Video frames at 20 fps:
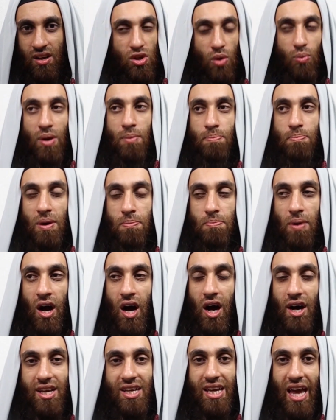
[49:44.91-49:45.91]
So when
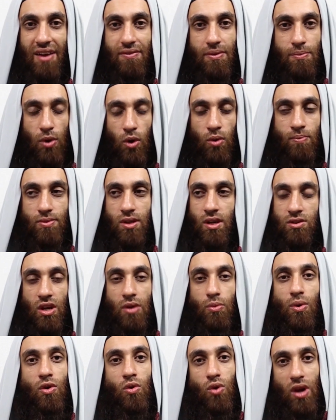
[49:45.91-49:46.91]
Barbahari gave him, when
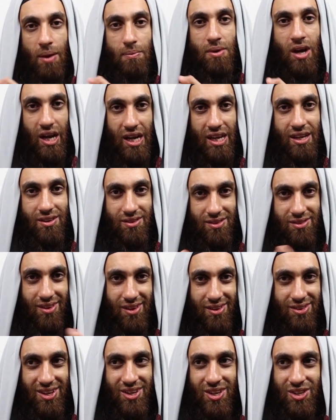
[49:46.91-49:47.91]
Ghulam Khalil,
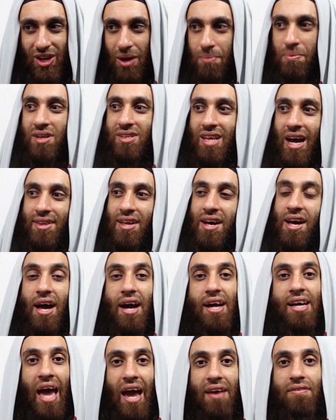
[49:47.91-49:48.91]
the Dajjal Baghdad,
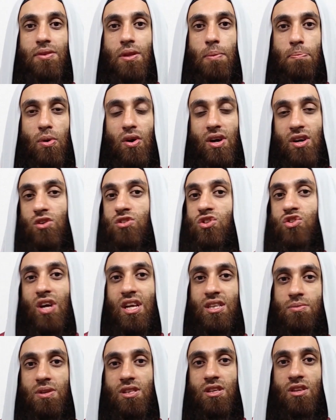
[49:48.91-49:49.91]
gave him the book and goes,
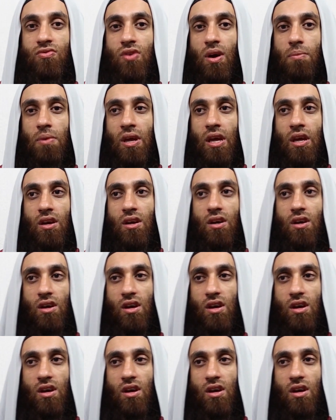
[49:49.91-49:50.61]
transmit this from me.